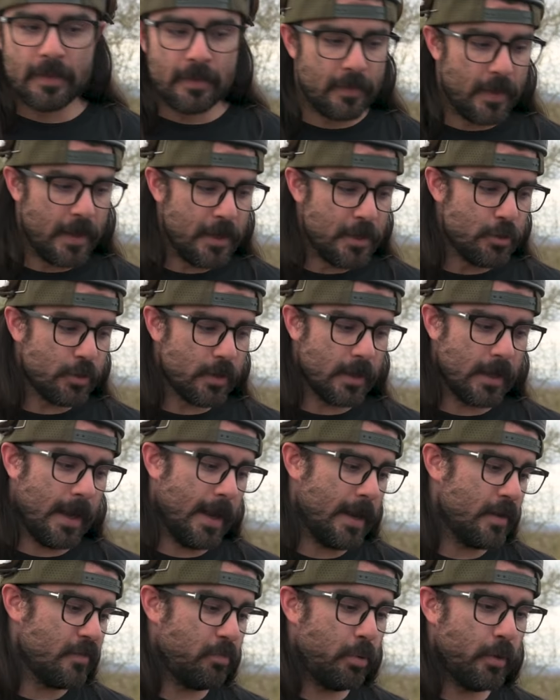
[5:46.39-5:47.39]
Then you can
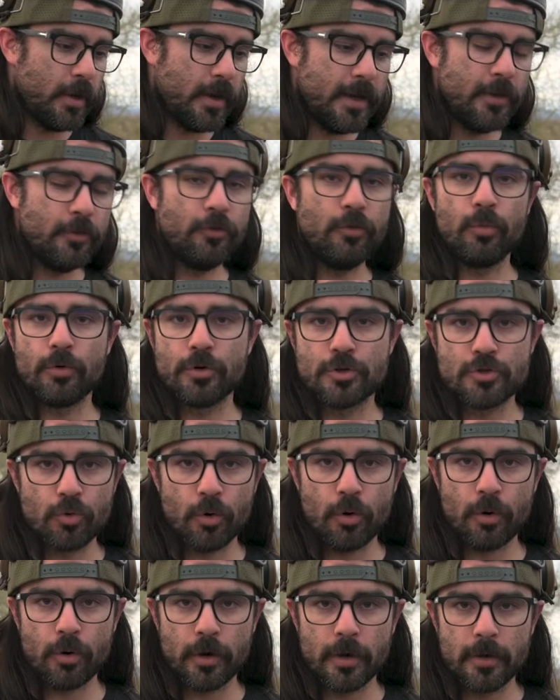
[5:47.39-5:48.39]
kind of put it into a
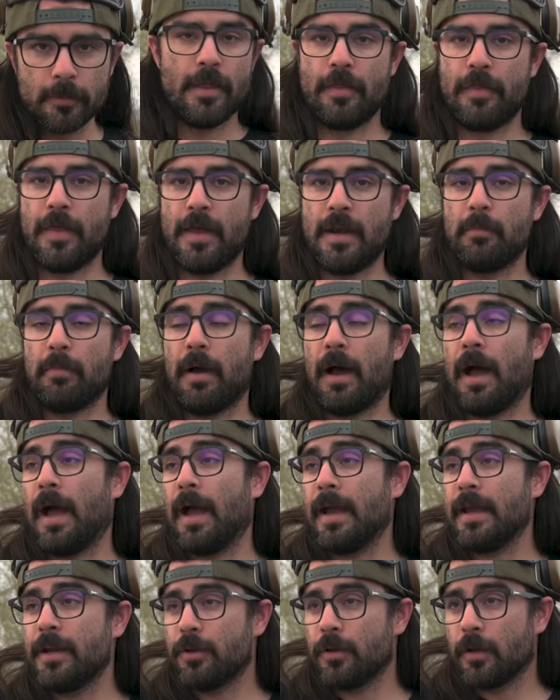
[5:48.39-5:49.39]
drawer, then
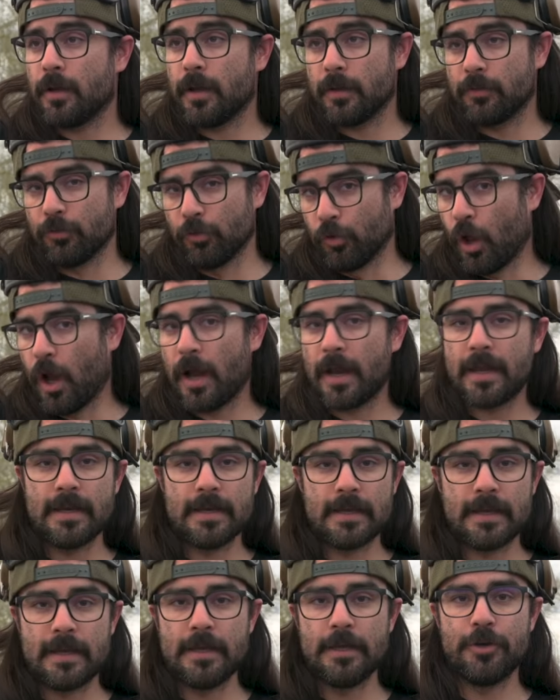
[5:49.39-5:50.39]
behind a lock
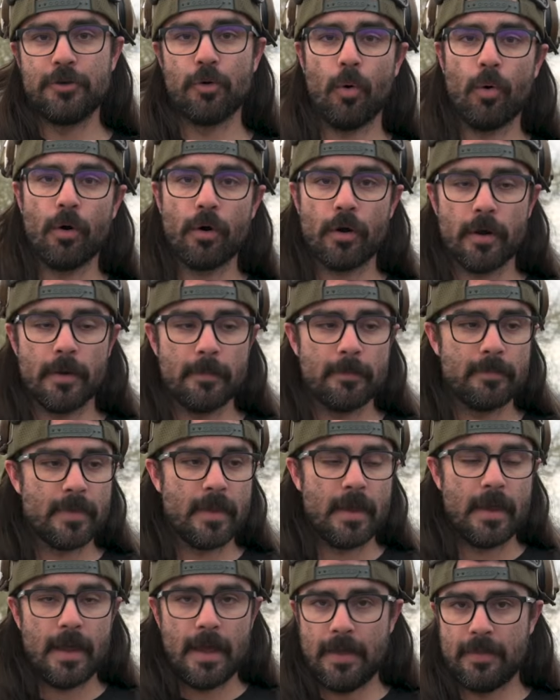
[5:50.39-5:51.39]
and key door,
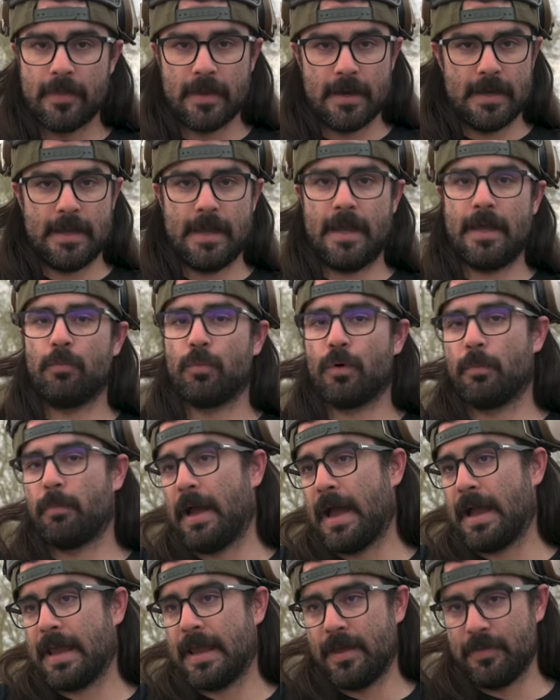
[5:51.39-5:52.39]
and then again, we're
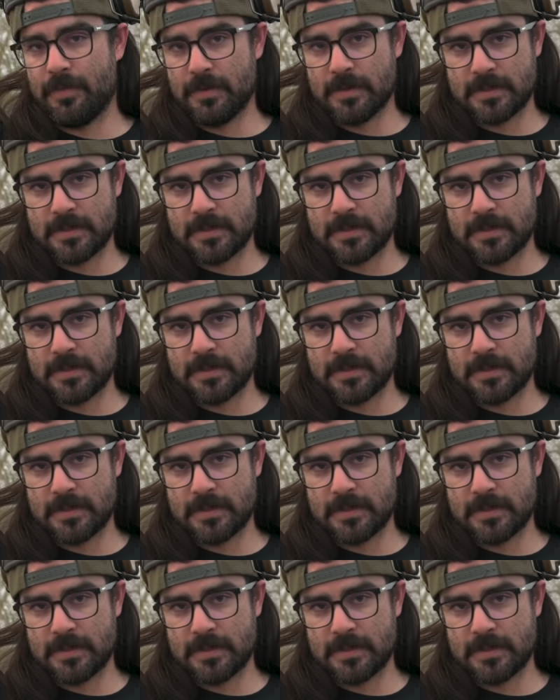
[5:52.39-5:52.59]
back at the